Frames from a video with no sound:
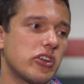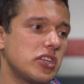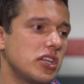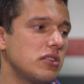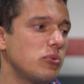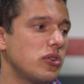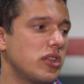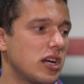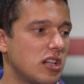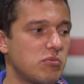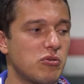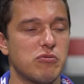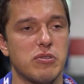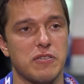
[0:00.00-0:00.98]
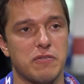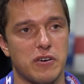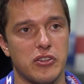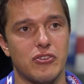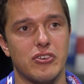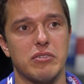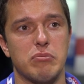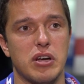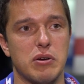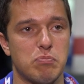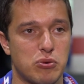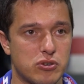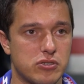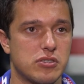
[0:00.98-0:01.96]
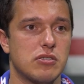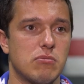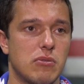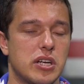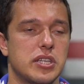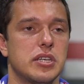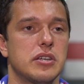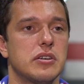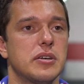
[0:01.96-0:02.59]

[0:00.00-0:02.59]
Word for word: I did with the help of my father and my personal money.